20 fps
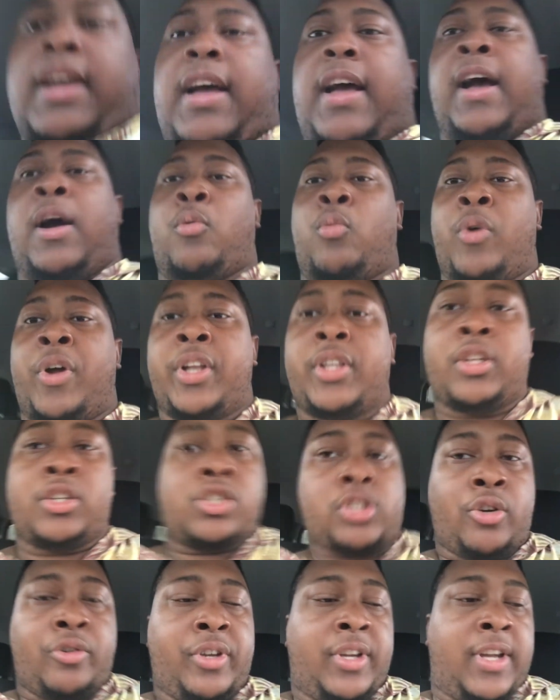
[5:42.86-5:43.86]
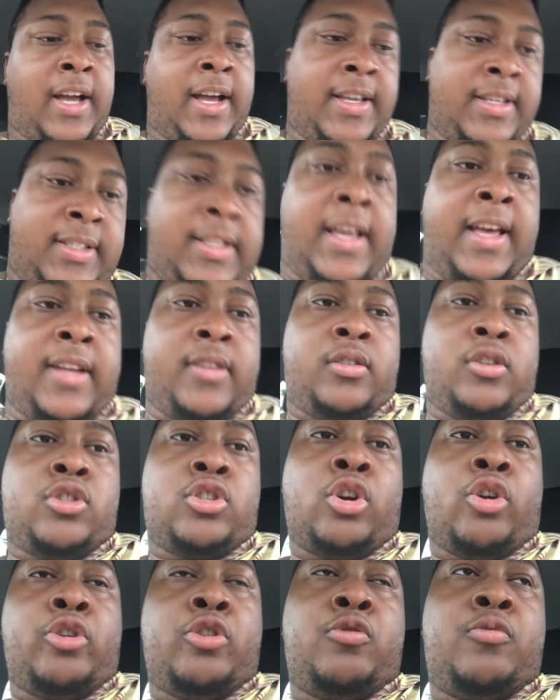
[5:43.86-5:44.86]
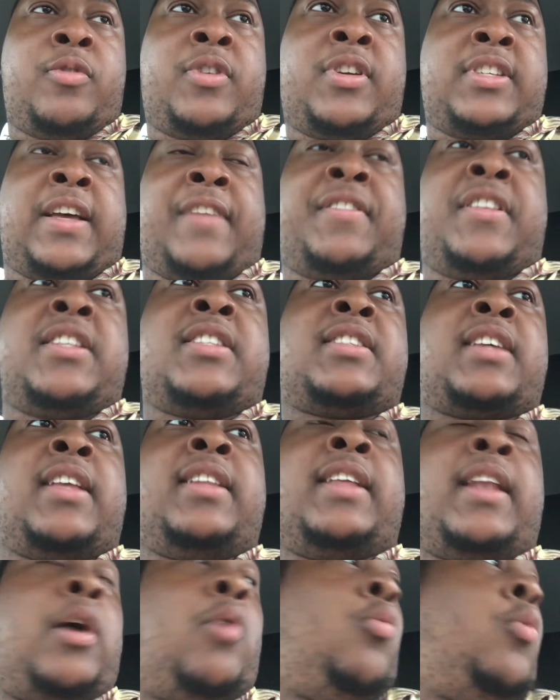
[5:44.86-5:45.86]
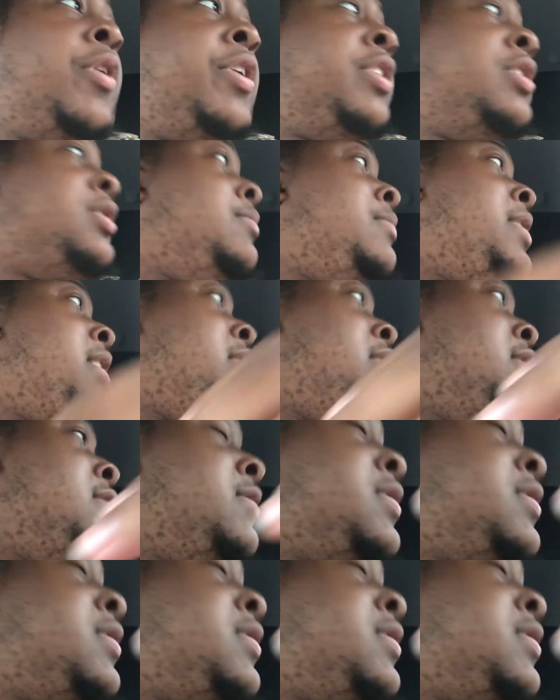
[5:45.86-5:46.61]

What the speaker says: I wanted to show you guys that to show you, because I did say that I wanted to make a